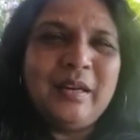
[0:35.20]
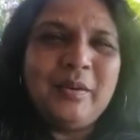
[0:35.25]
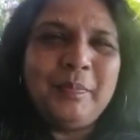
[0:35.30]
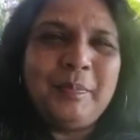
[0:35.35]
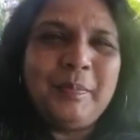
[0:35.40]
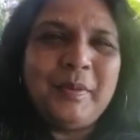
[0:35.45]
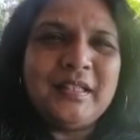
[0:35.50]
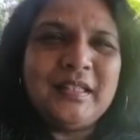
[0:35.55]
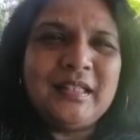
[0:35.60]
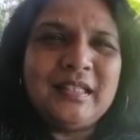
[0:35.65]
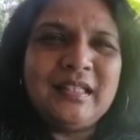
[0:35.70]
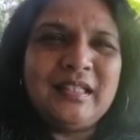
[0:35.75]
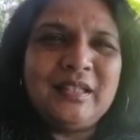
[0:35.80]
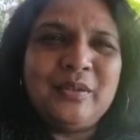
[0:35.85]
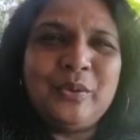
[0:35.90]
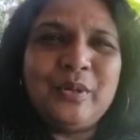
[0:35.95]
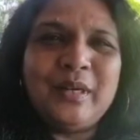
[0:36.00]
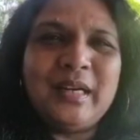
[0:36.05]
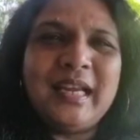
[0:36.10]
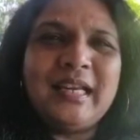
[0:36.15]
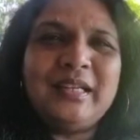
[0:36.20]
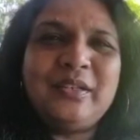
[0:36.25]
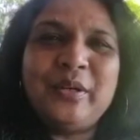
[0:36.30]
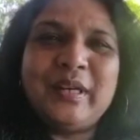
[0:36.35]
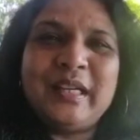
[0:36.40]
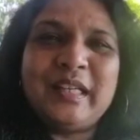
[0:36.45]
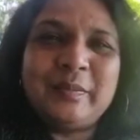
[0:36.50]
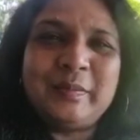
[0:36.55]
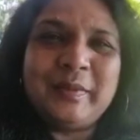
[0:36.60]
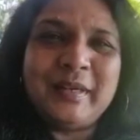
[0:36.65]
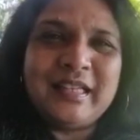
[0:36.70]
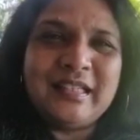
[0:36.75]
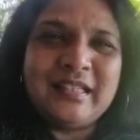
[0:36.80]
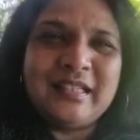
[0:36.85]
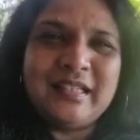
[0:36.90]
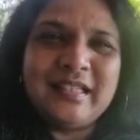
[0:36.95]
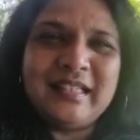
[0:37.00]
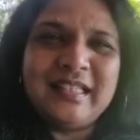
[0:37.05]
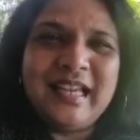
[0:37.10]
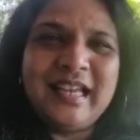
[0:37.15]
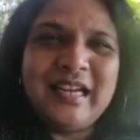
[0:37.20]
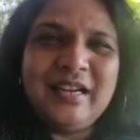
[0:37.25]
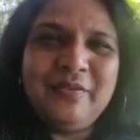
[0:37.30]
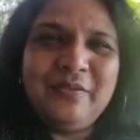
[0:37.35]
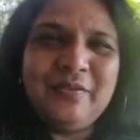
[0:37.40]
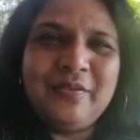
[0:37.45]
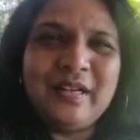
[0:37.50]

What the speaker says: person who would like to express herself,